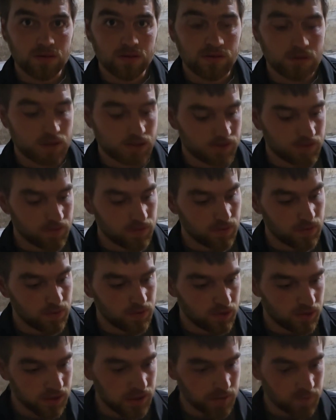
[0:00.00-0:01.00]
If you would
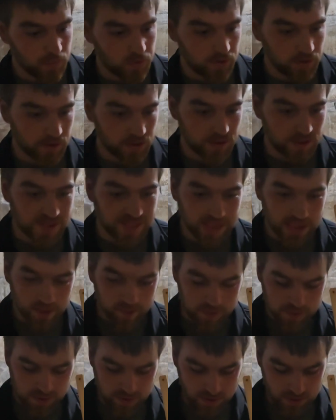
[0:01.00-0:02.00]
like more in
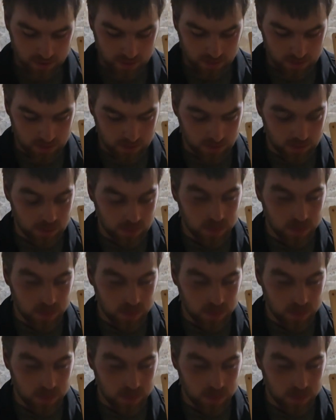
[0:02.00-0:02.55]
depth and